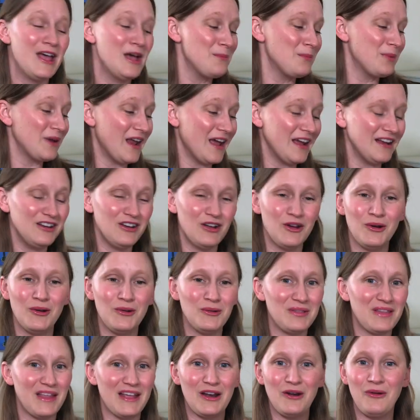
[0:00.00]
But I know
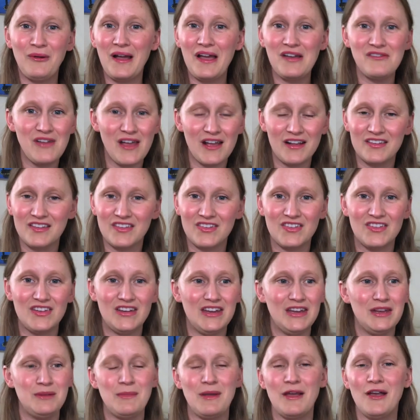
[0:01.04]
they don't have access to
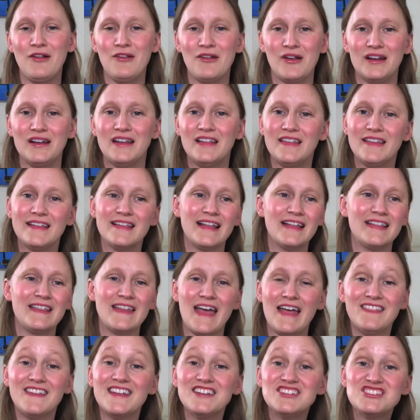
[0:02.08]
email or anything like
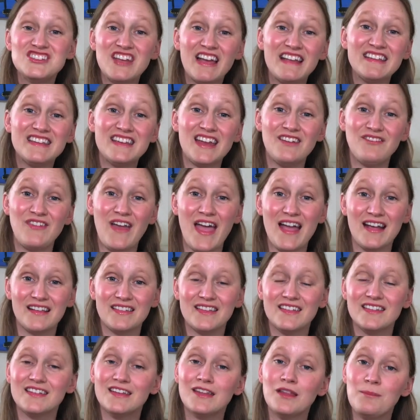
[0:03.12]
that. They just have
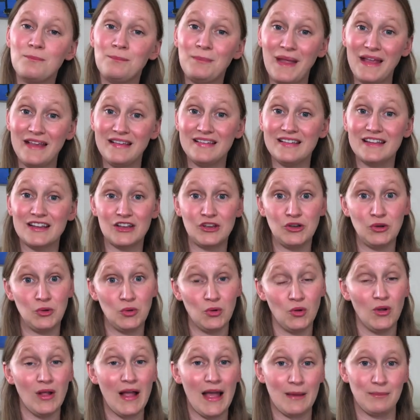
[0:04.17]
access to the basic
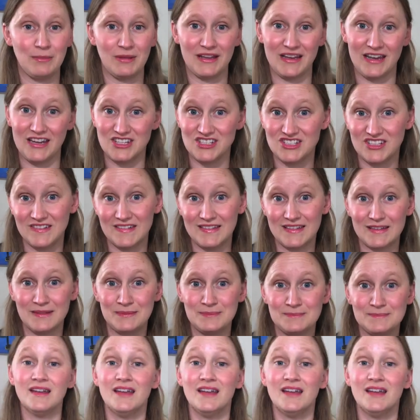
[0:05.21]
Google applications.